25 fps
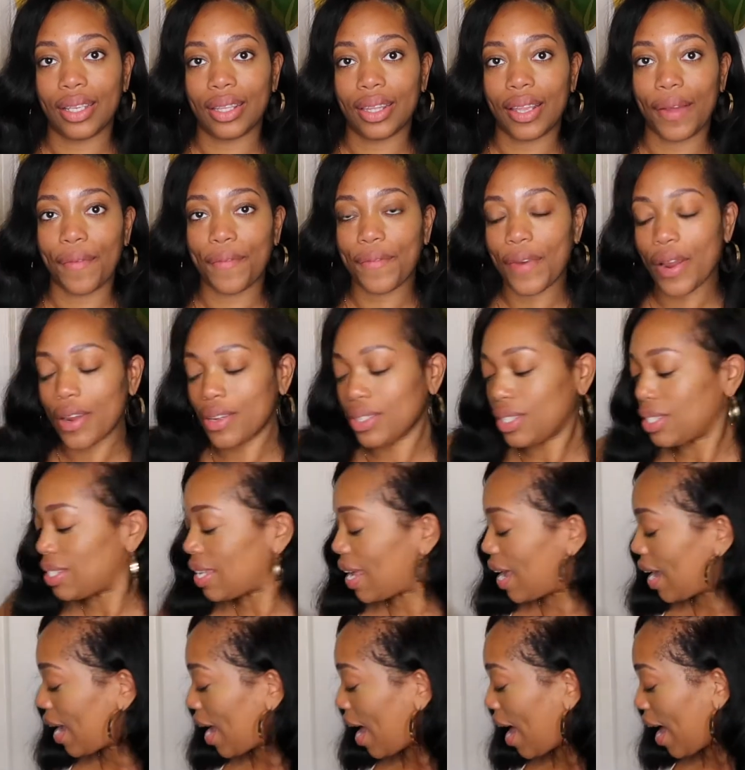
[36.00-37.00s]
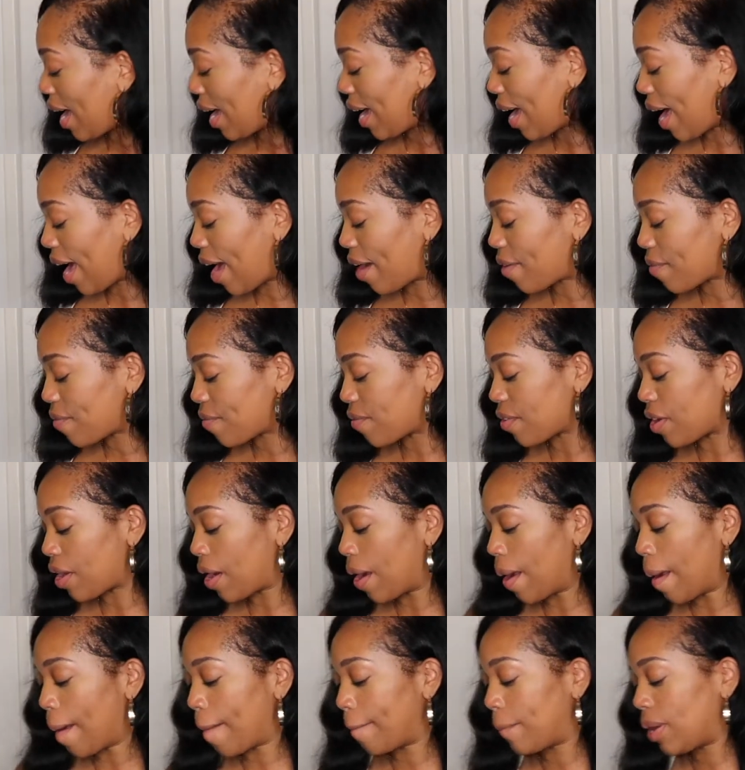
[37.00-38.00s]
the first thing I got
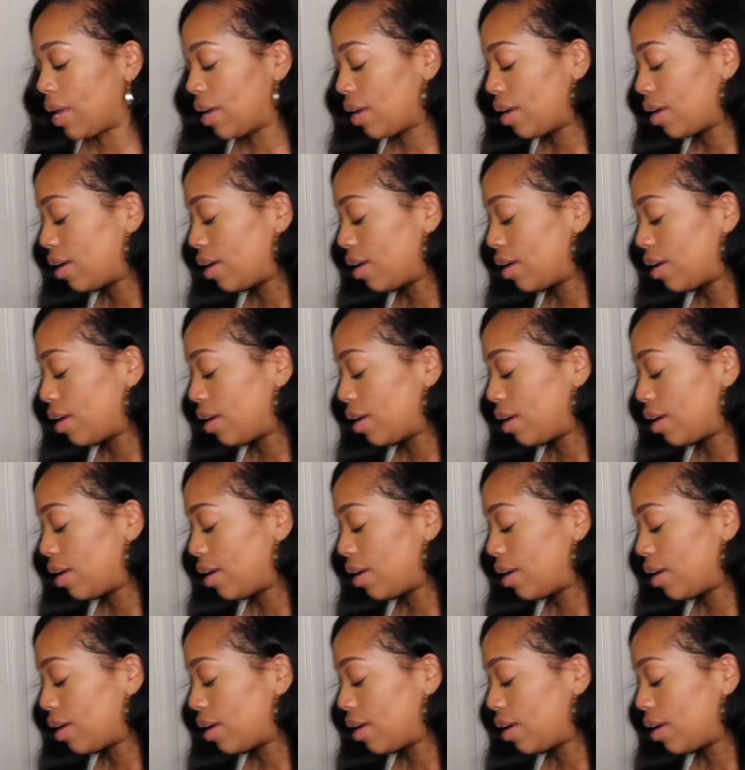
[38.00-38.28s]
from